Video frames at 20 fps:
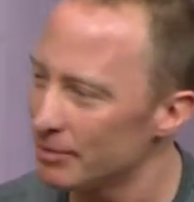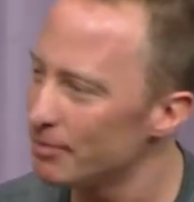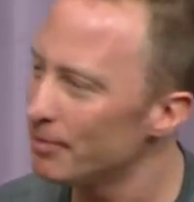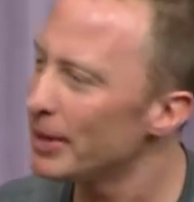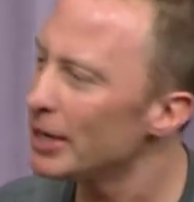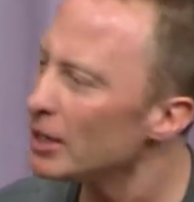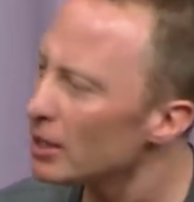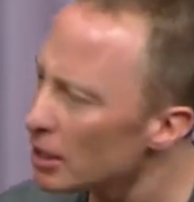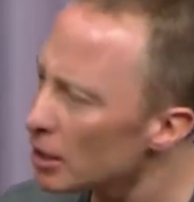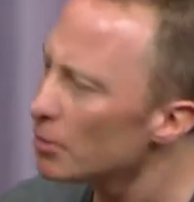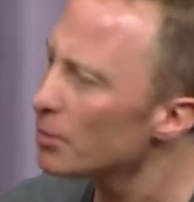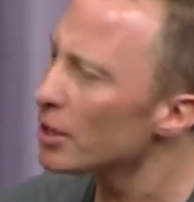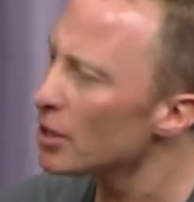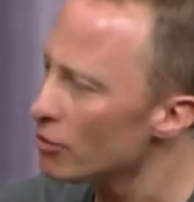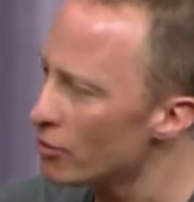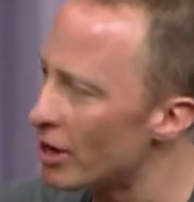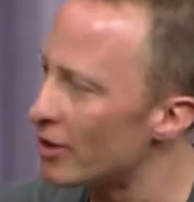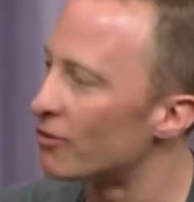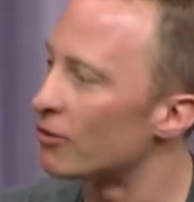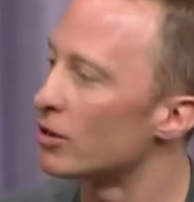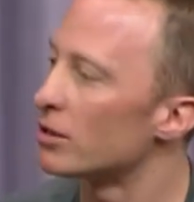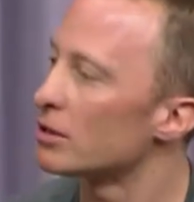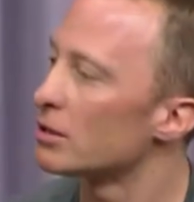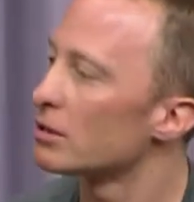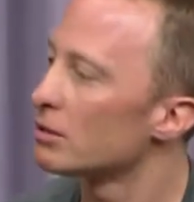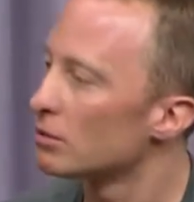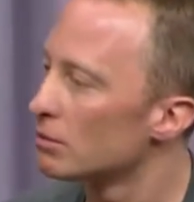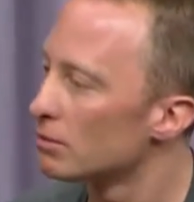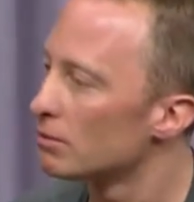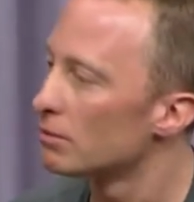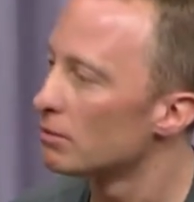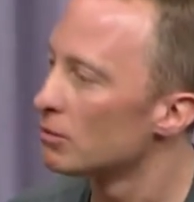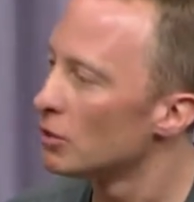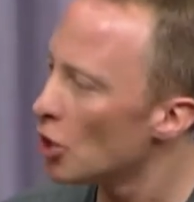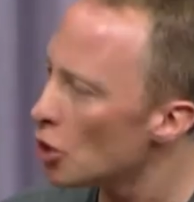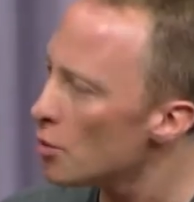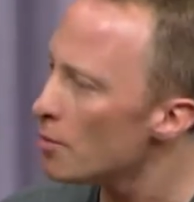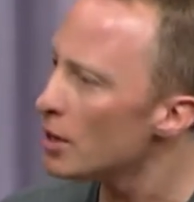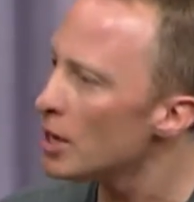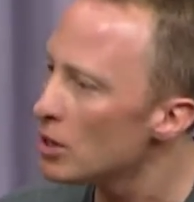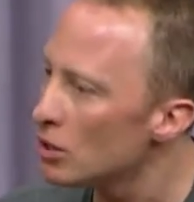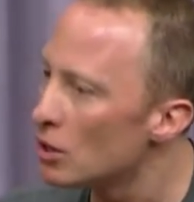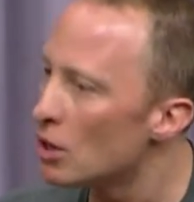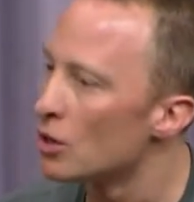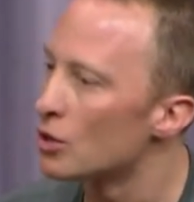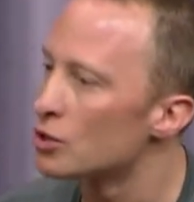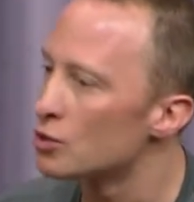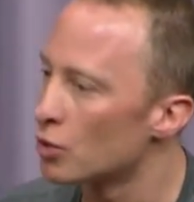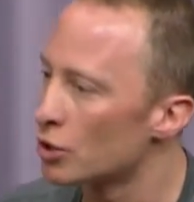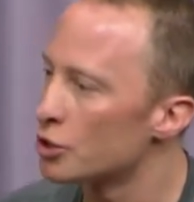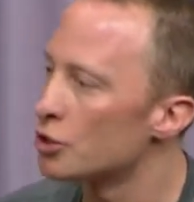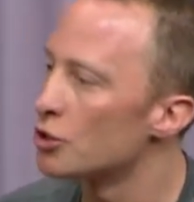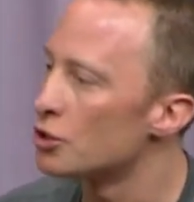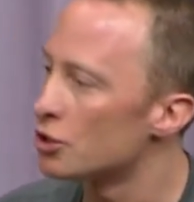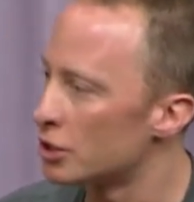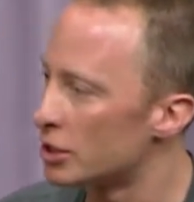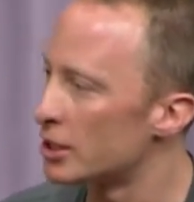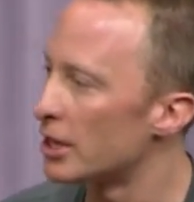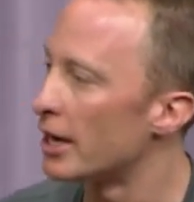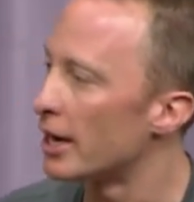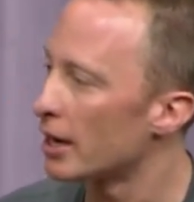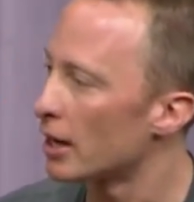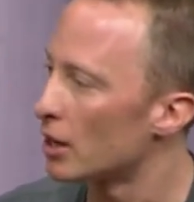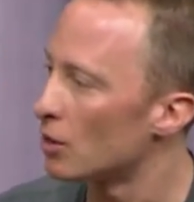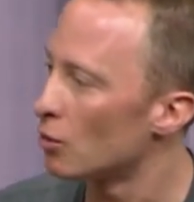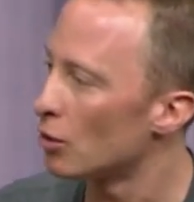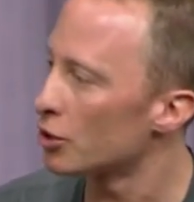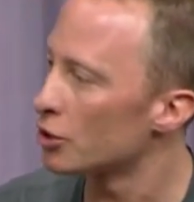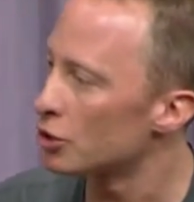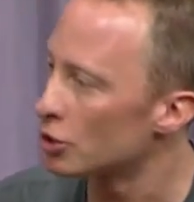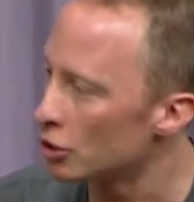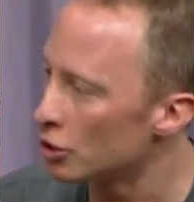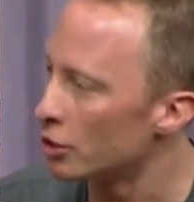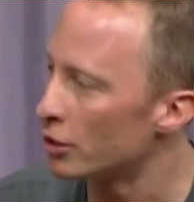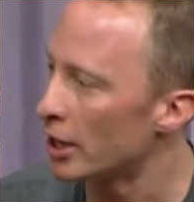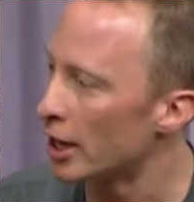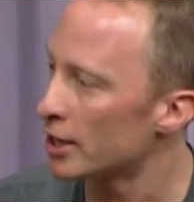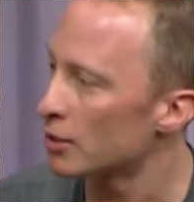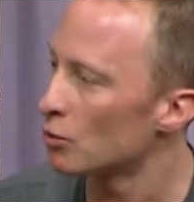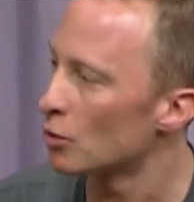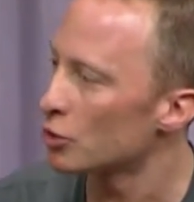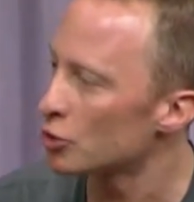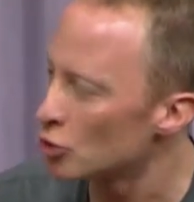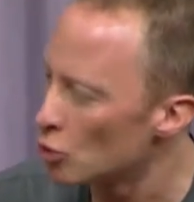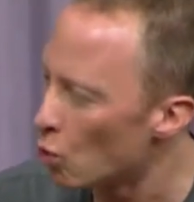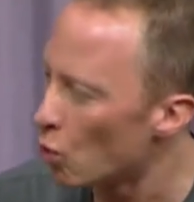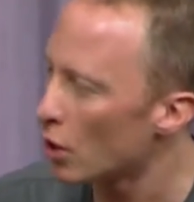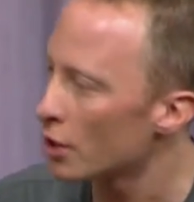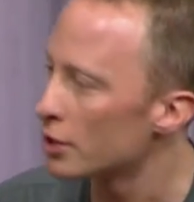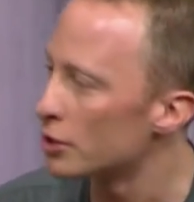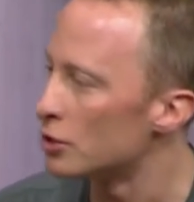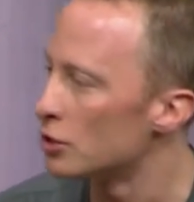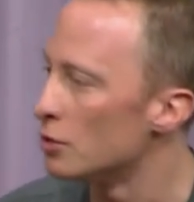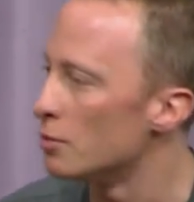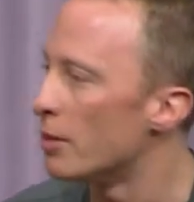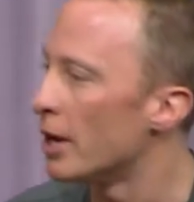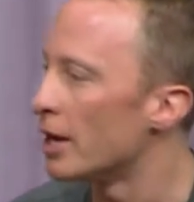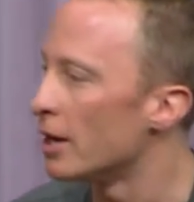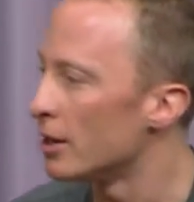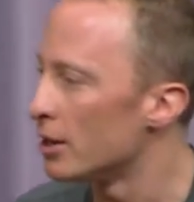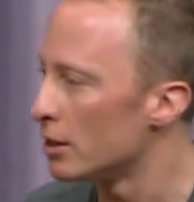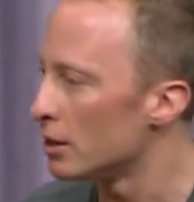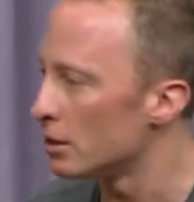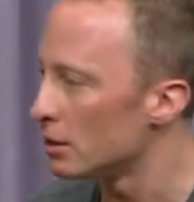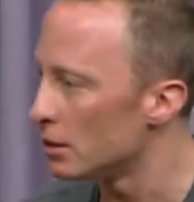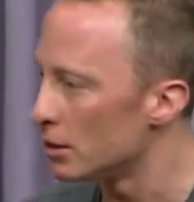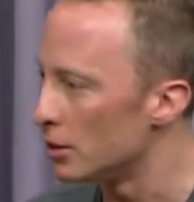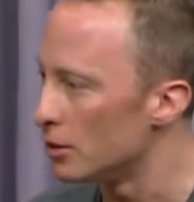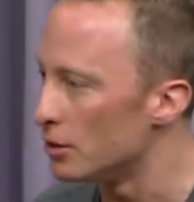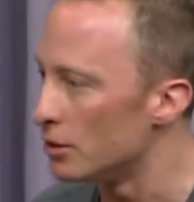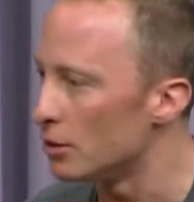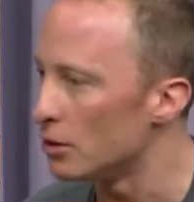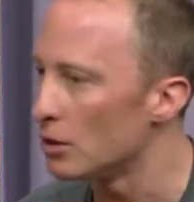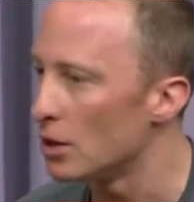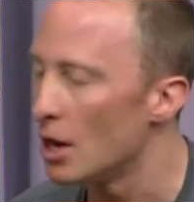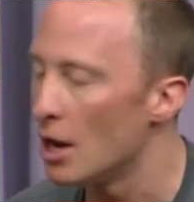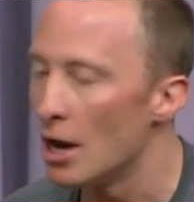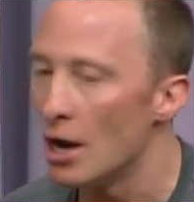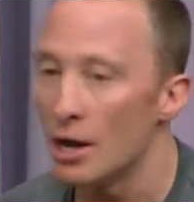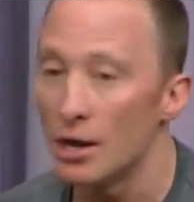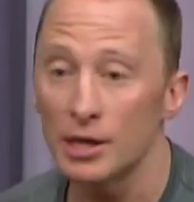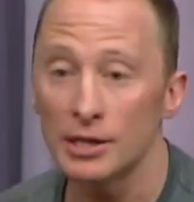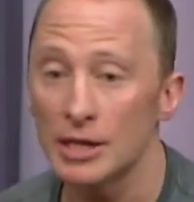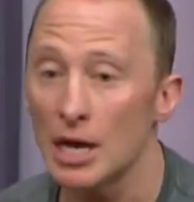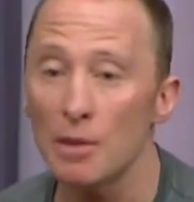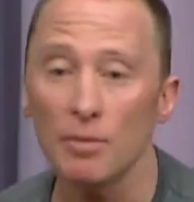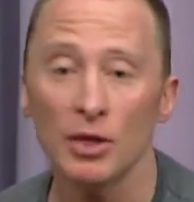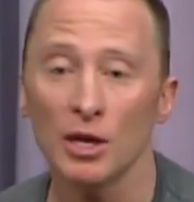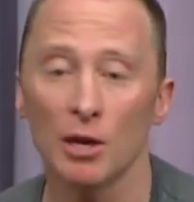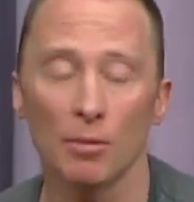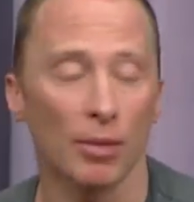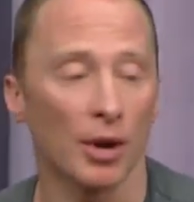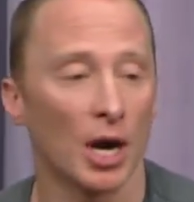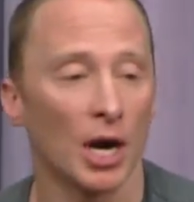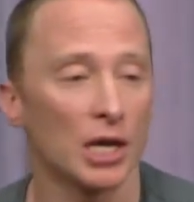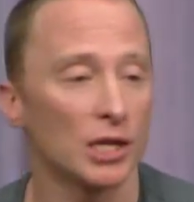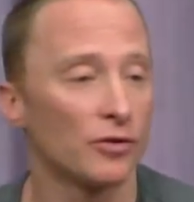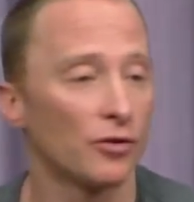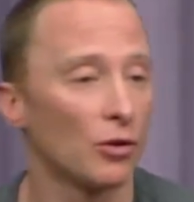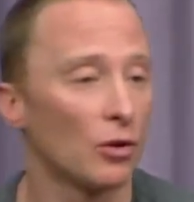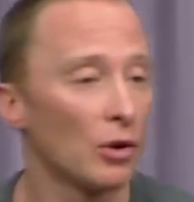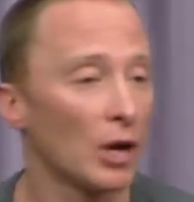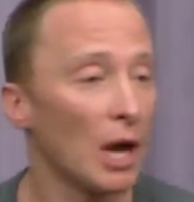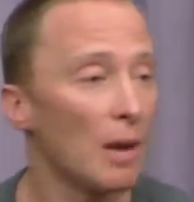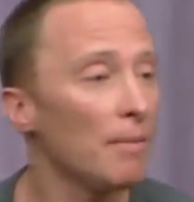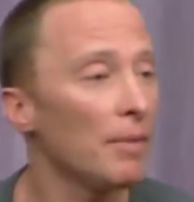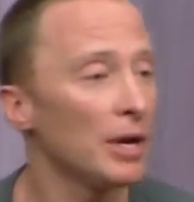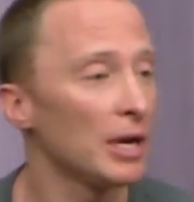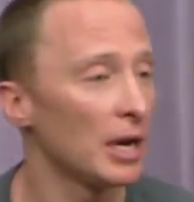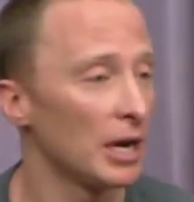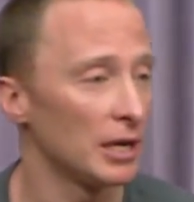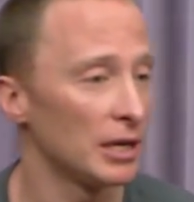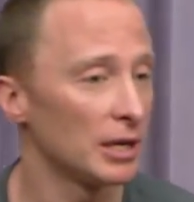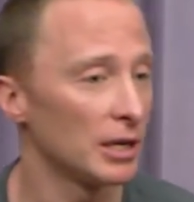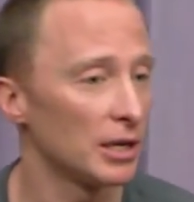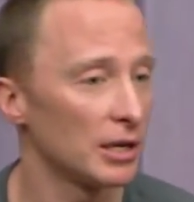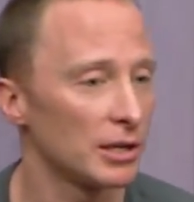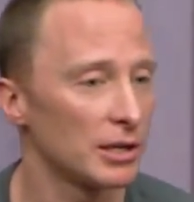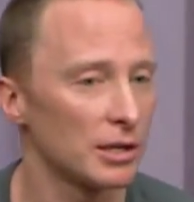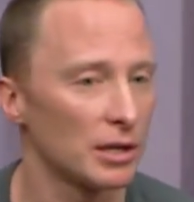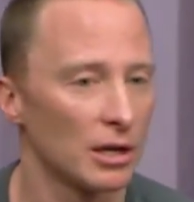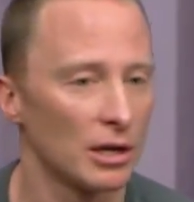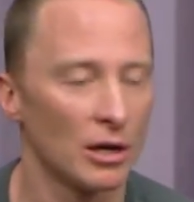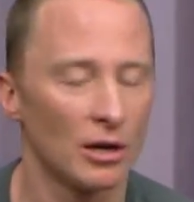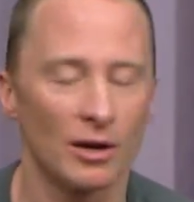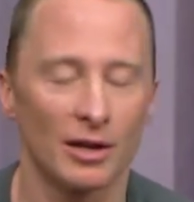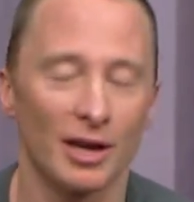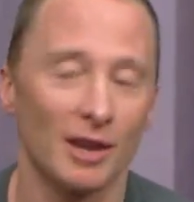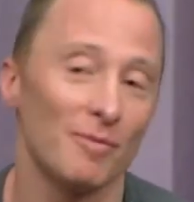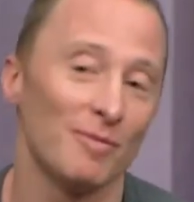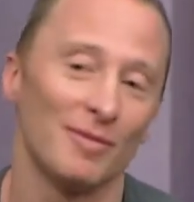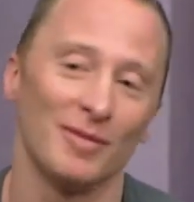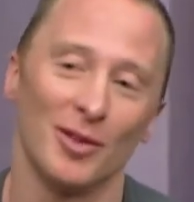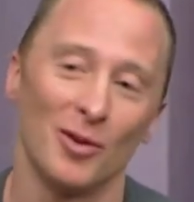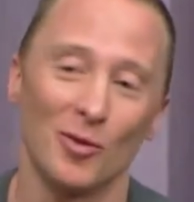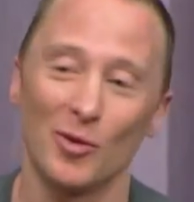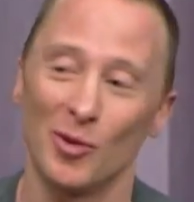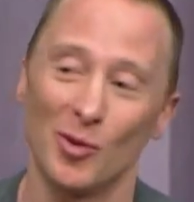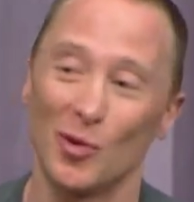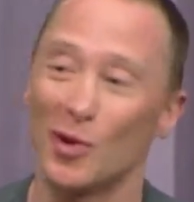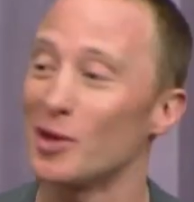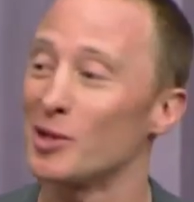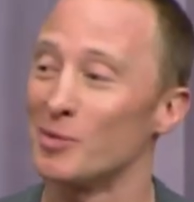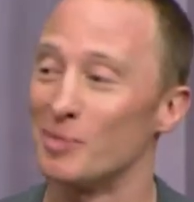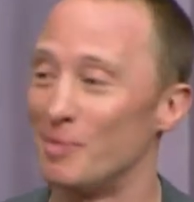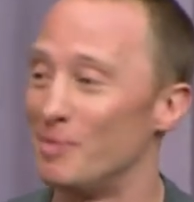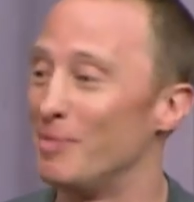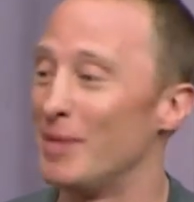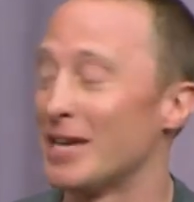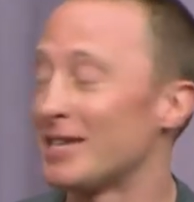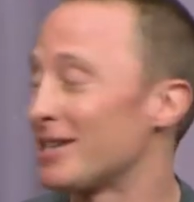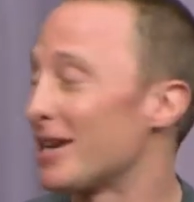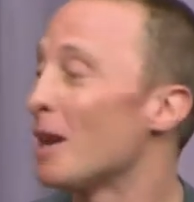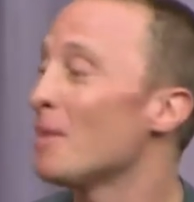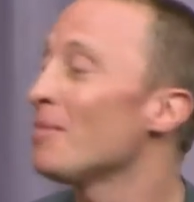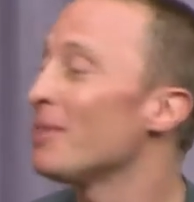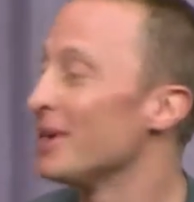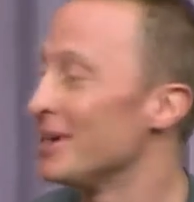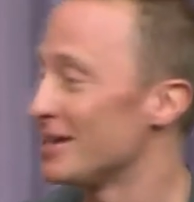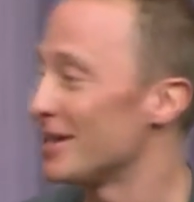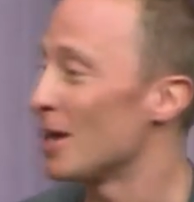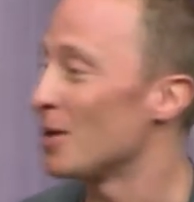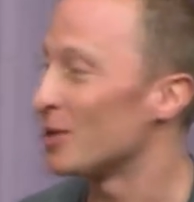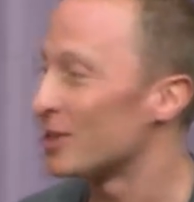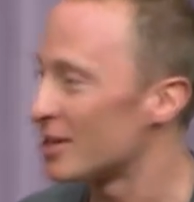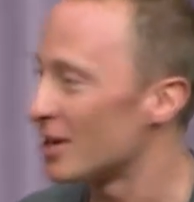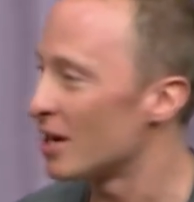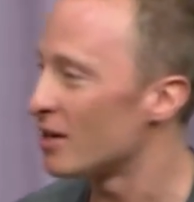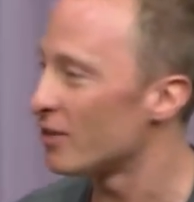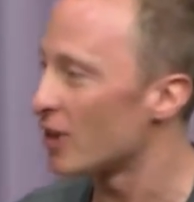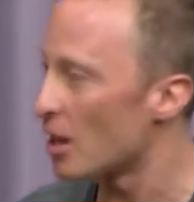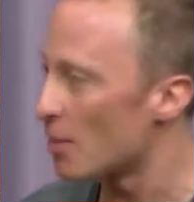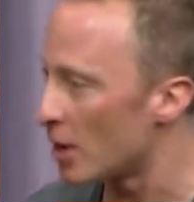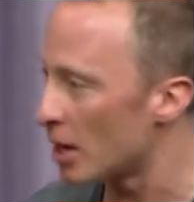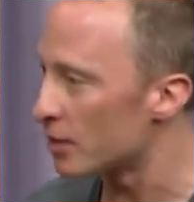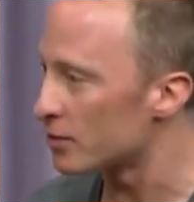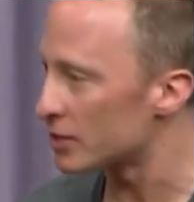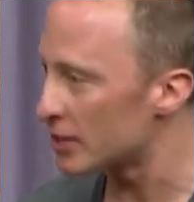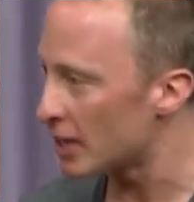be a little bit irreverent. Nobody knows what you should take and what you're good at and what you want to do better than you do. The same thing applies for company ideas. You know, the world's best companies, I would say, have come out of